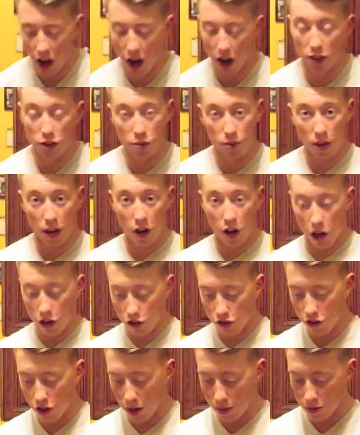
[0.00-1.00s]
All right, so we got
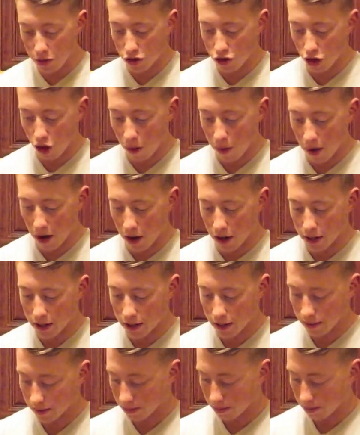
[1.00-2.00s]
100 grams of strawberries.